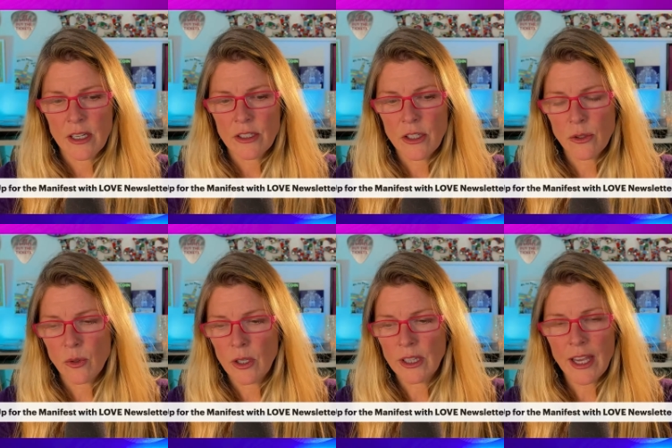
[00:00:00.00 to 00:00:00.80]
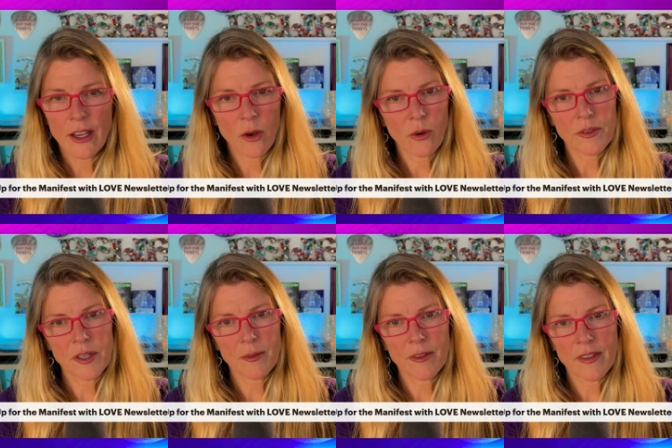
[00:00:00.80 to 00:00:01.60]
to let go of
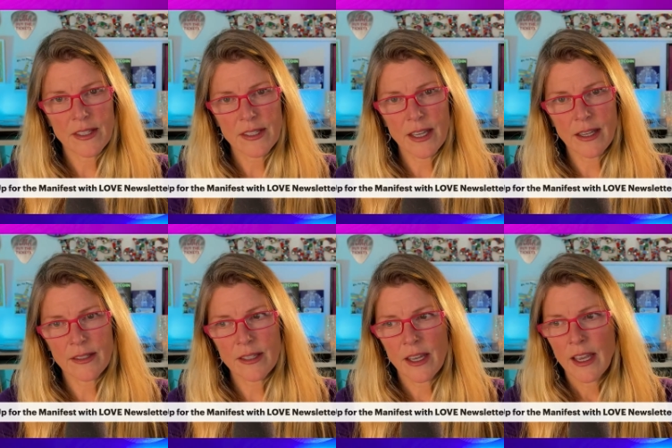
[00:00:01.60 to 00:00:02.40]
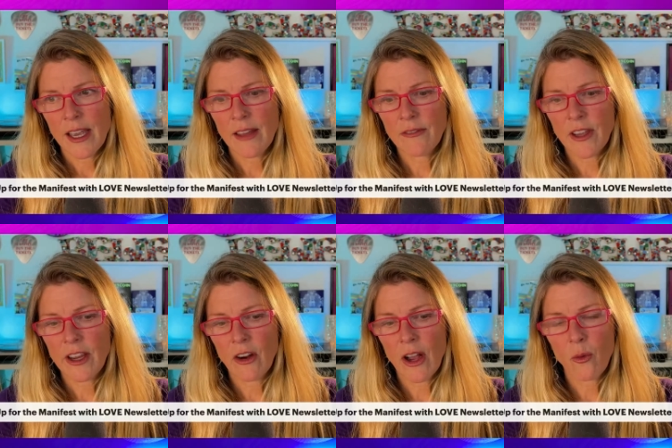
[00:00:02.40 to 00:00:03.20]
some of these things and
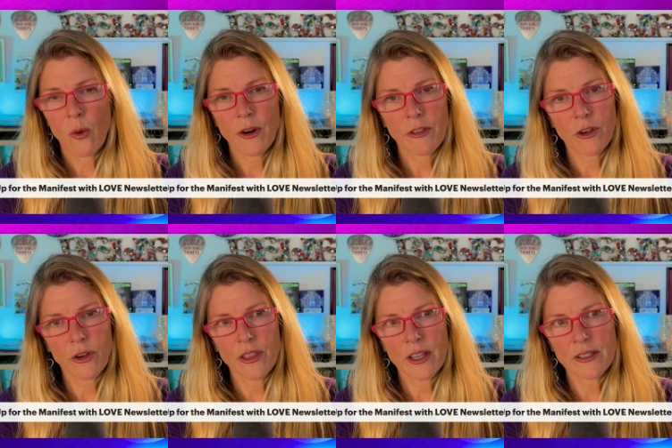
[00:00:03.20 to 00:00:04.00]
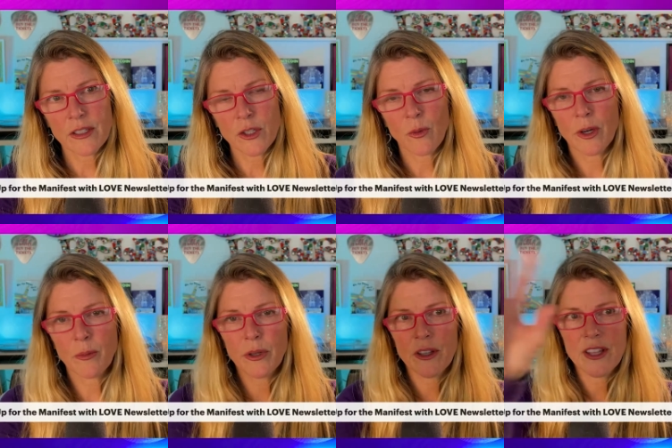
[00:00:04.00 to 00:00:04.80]
figure out what are the good things that you want to
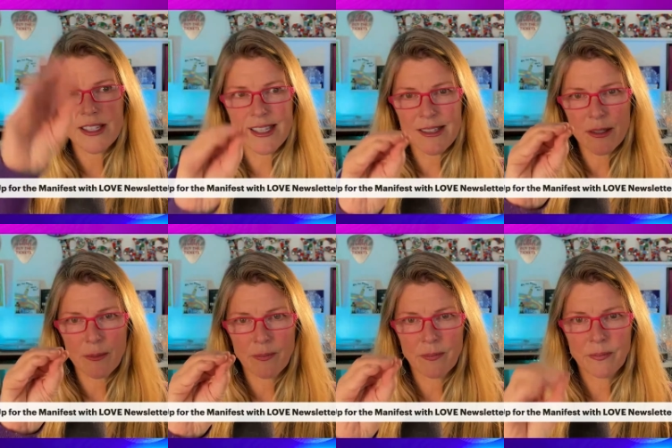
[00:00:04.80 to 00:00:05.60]
put in the system.